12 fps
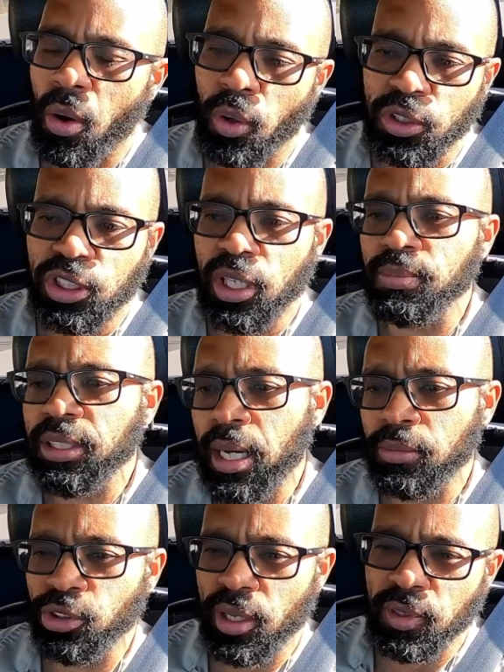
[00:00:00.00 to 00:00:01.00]
or
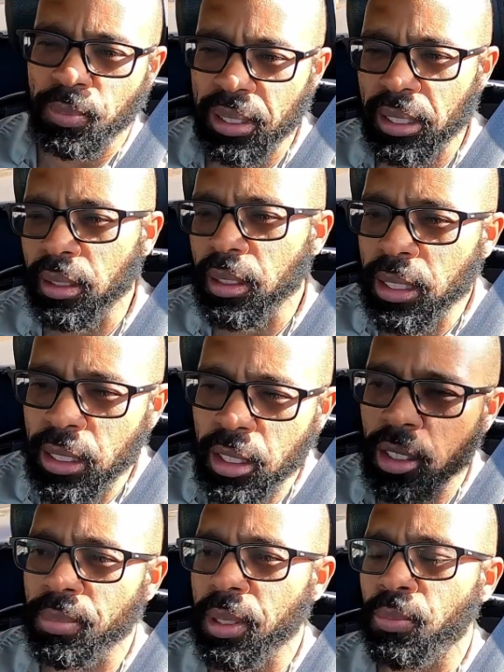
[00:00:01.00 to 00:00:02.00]
sometimes you have to be a
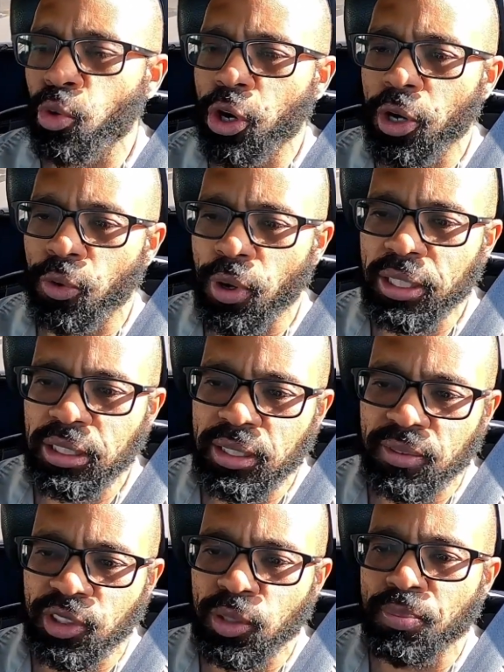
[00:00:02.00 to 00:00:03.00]
little bit more
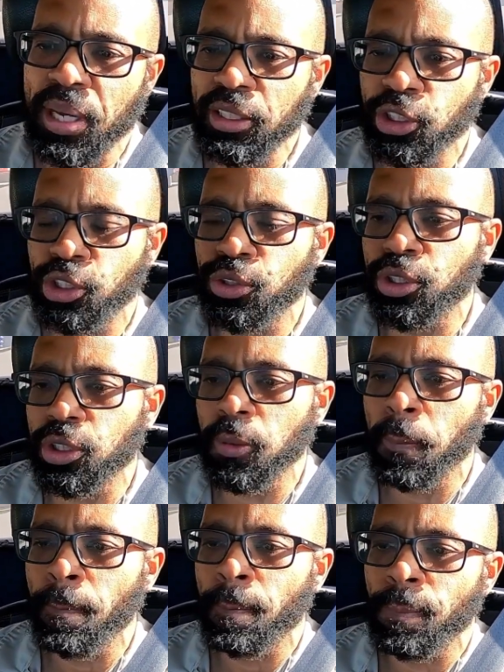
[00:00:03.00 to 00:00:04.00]
aggressive to make sure,
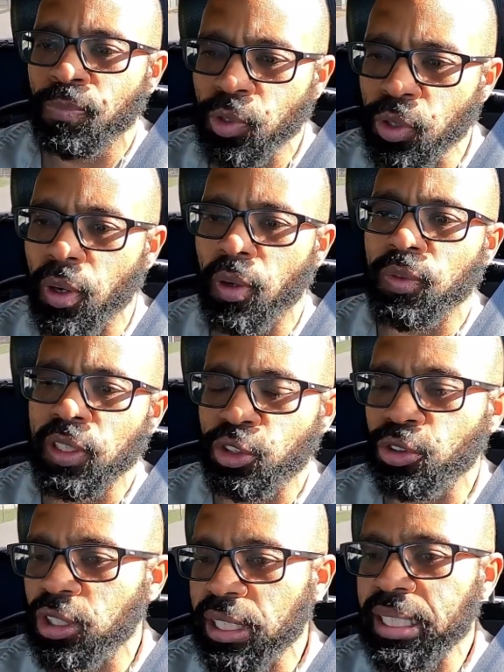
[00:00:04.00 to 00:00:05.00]
you know,
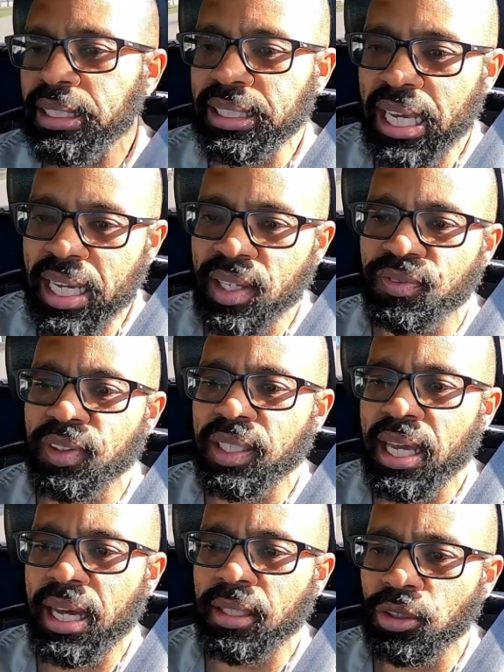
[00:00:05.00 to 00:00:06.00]
that you stay safe
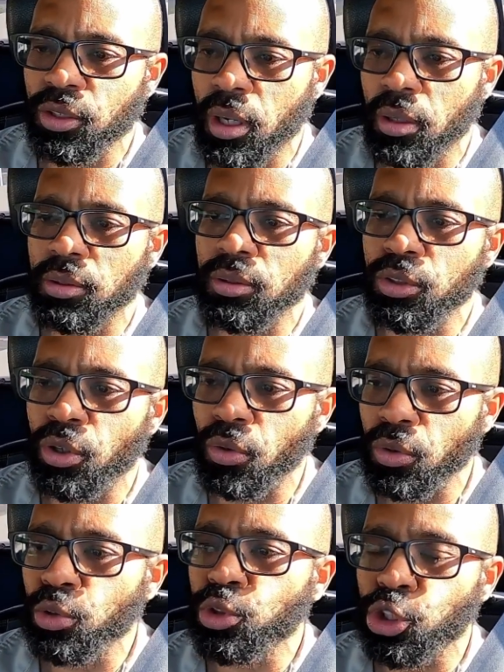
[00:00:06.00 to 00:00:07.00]
and that, you know, you
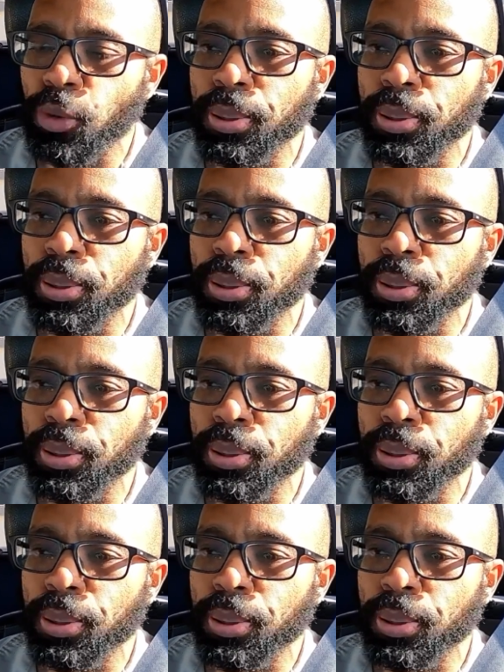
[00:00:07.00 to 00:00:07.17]
don't lose your